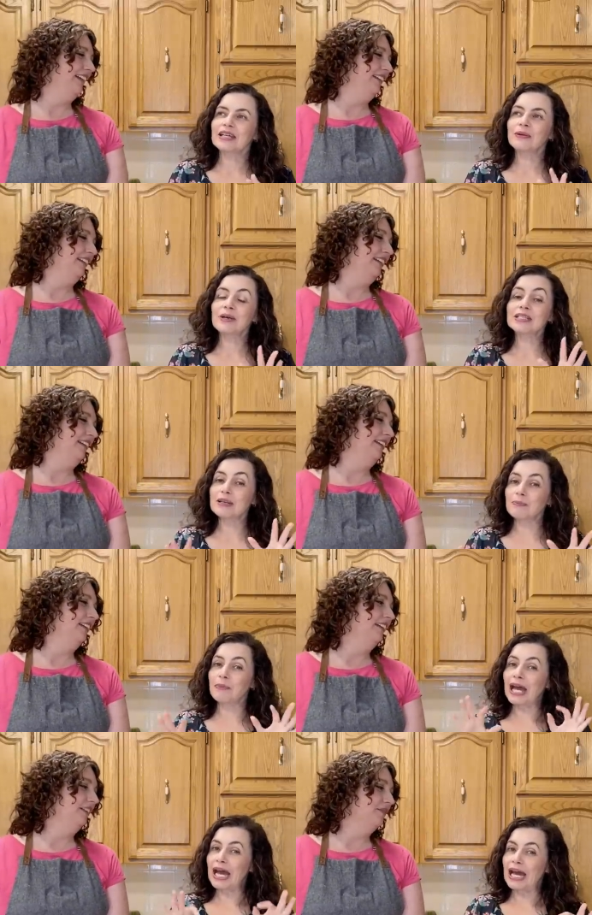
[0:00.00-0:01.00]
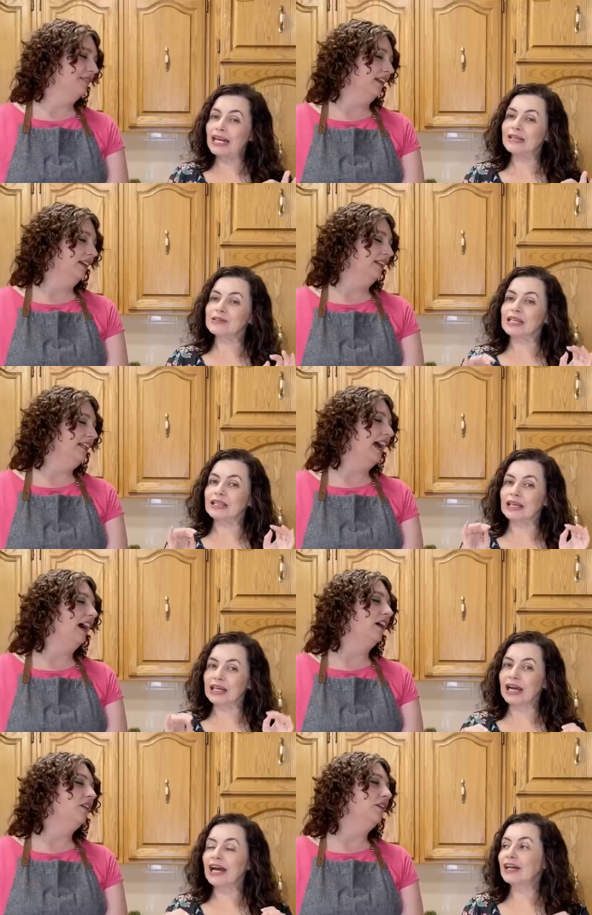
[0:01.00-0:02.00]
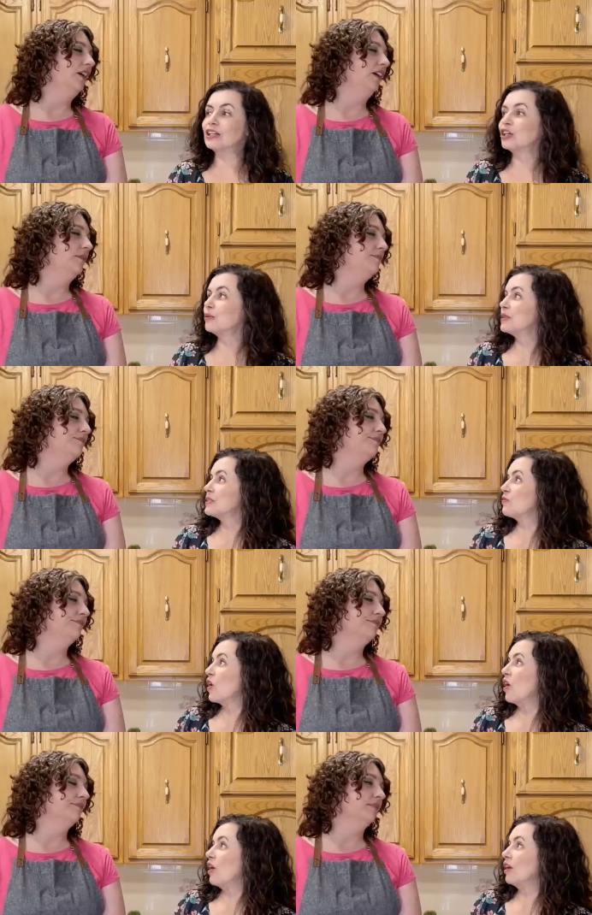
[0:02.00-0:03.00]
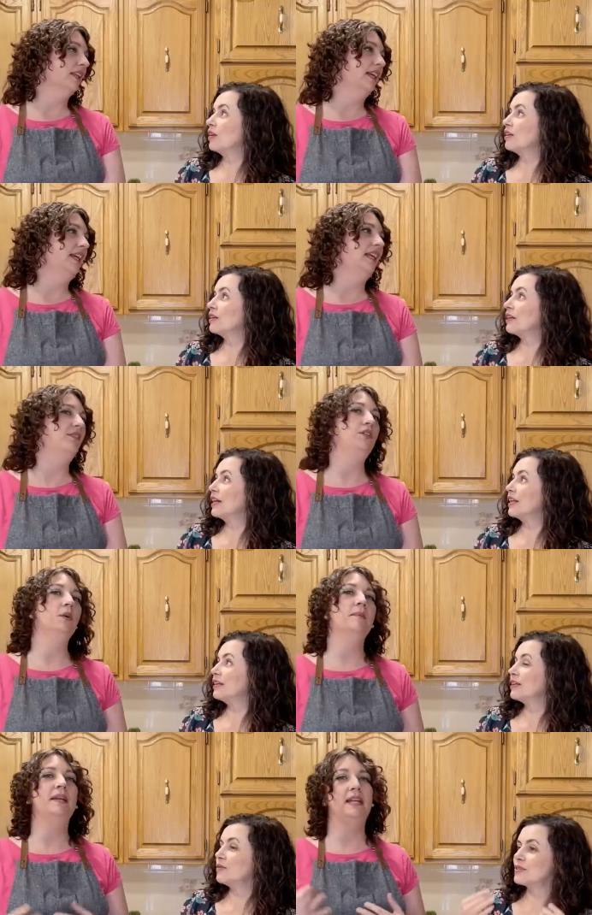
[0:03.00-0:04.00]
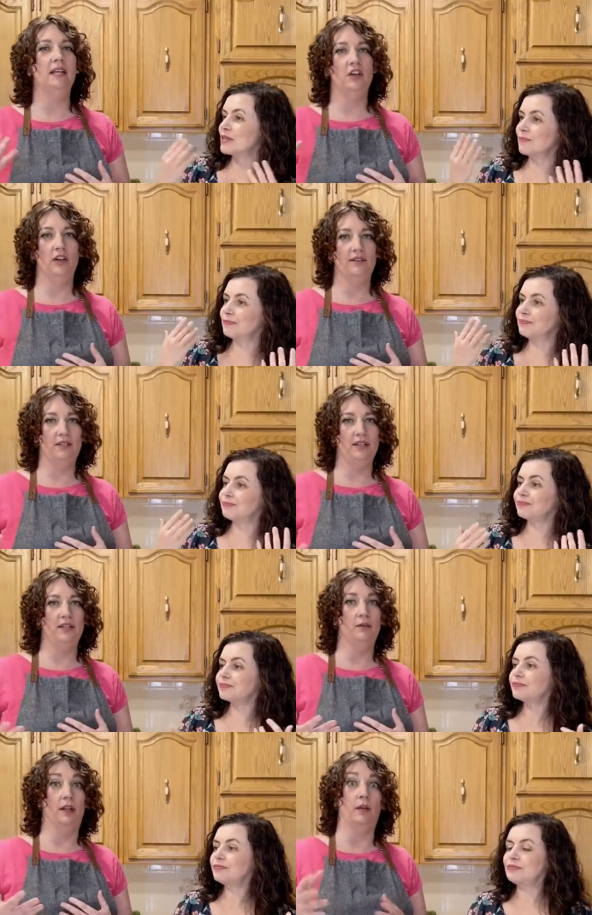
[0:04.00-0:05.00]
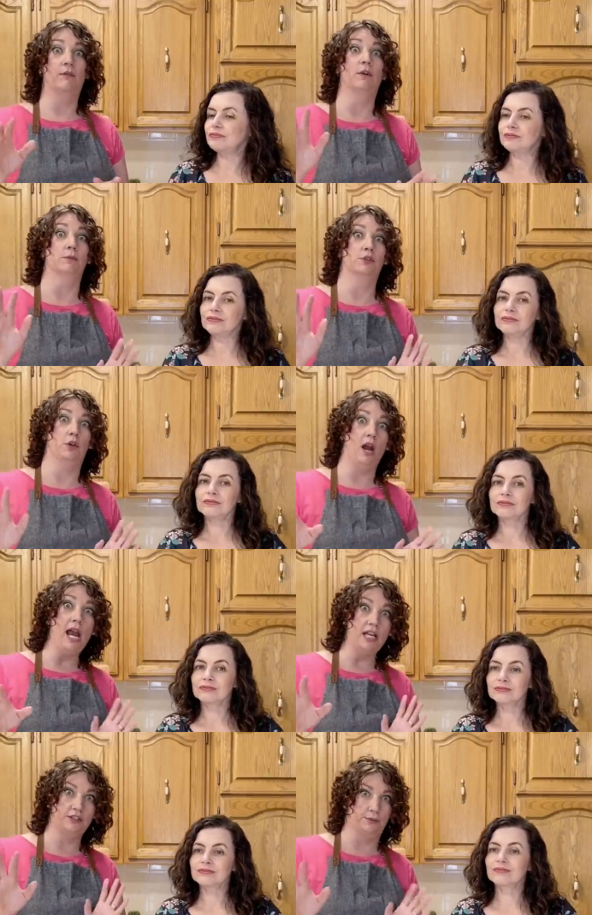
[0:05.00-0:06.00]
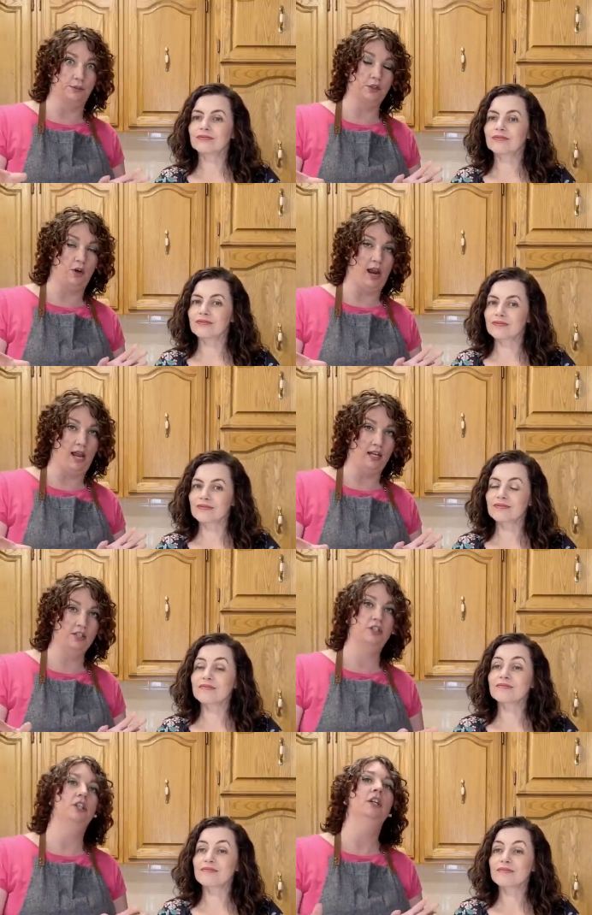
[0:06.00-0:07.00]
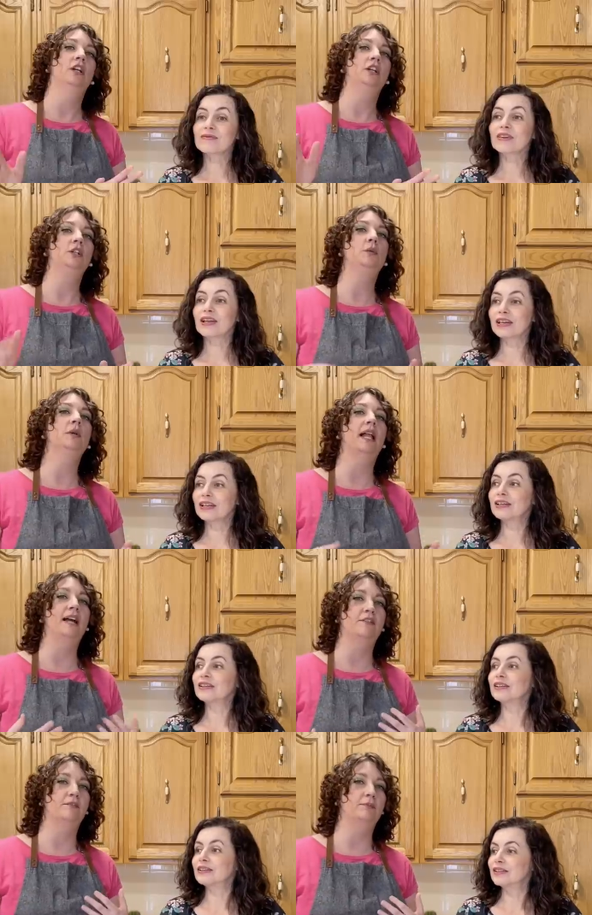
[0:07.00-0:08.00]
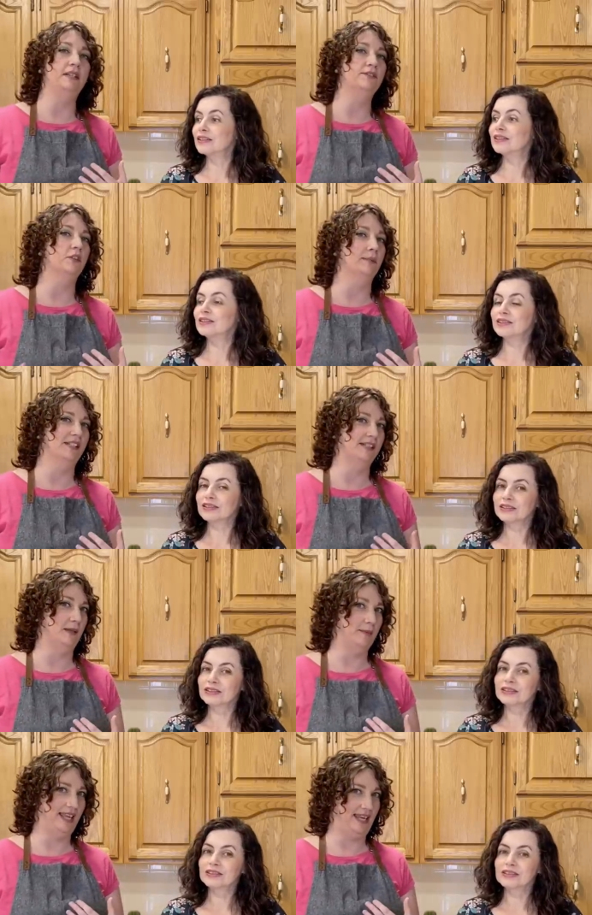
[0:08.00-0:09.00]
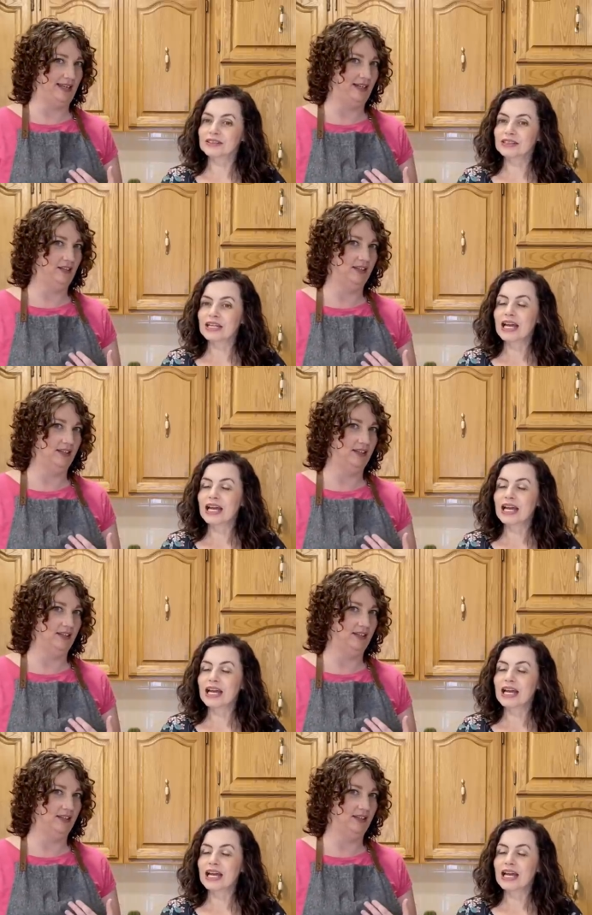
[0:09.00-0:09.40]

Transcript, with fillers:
Speaker 1: It wasn't bad. It was like No. the color was wrong.
Speaker 2: If you were making gravy like from scratch, from scratch, you will have beef drippings in a pan